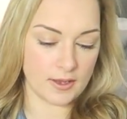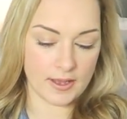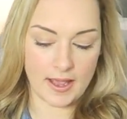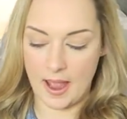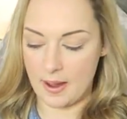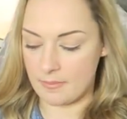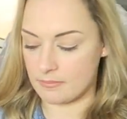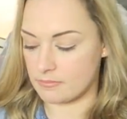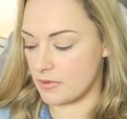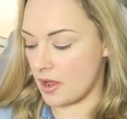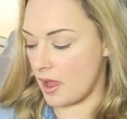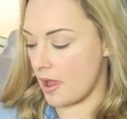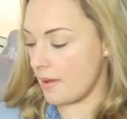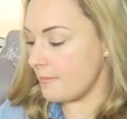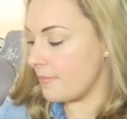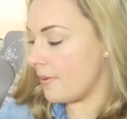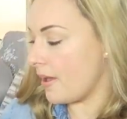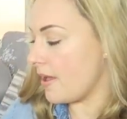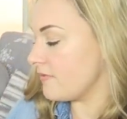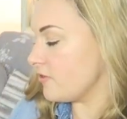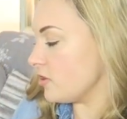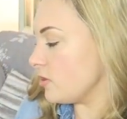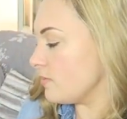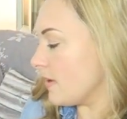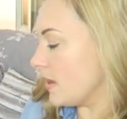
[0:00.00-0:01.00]
on camera,
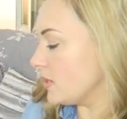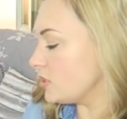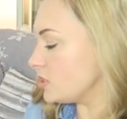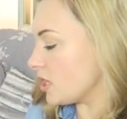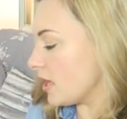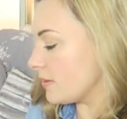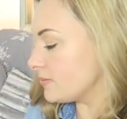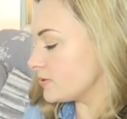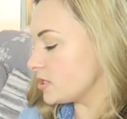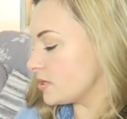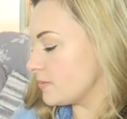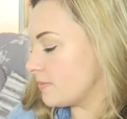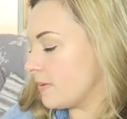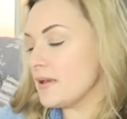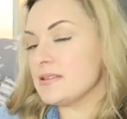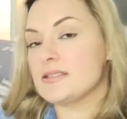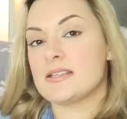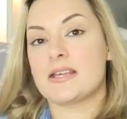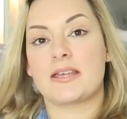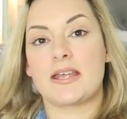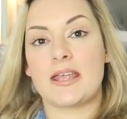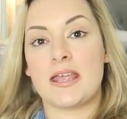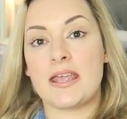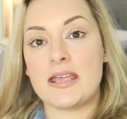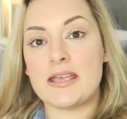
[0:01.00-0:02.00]
but if you match it up to the
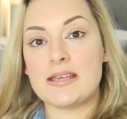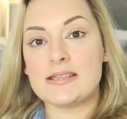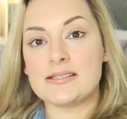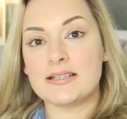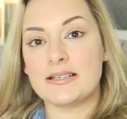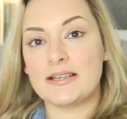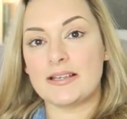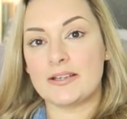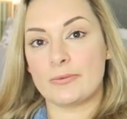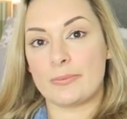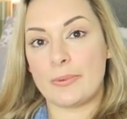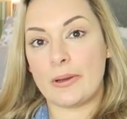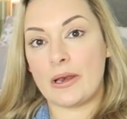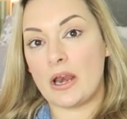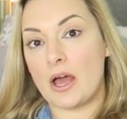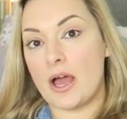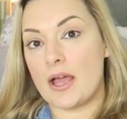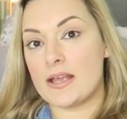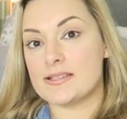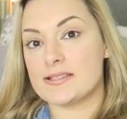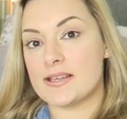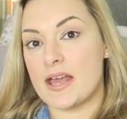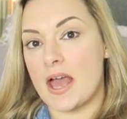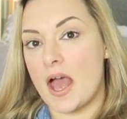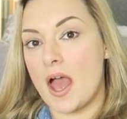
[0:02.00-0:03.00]
bedding, it is a little bit
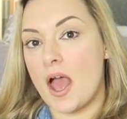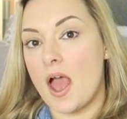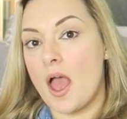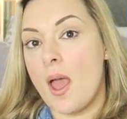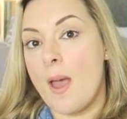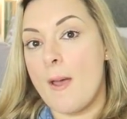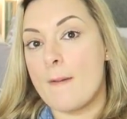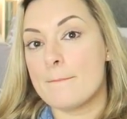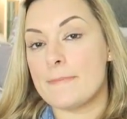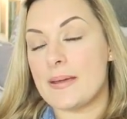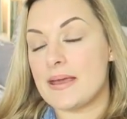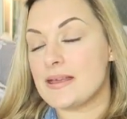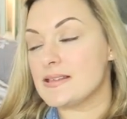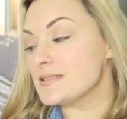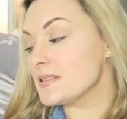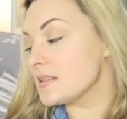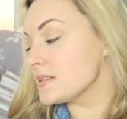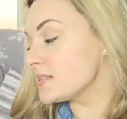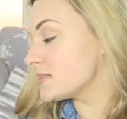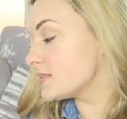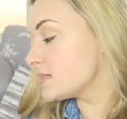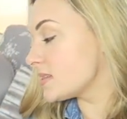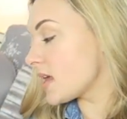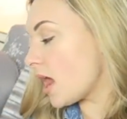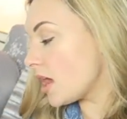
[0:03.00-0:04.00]
lighter. But
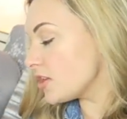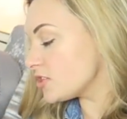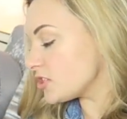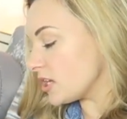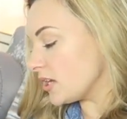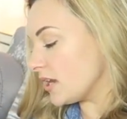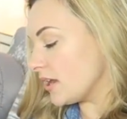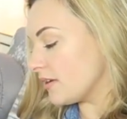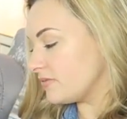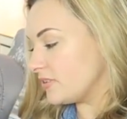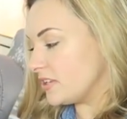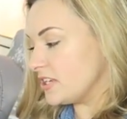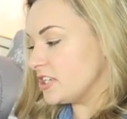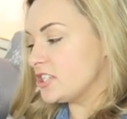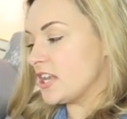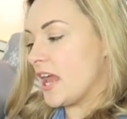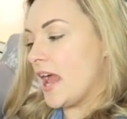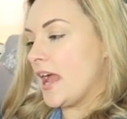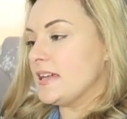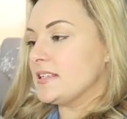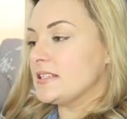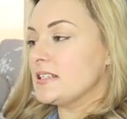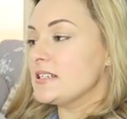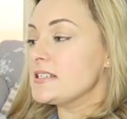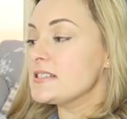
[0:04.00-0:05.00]
it's such a lovely
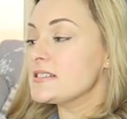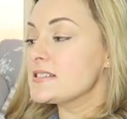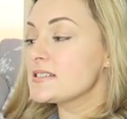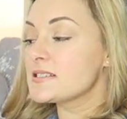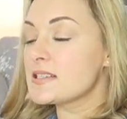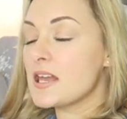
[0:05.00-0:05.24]
shade and it's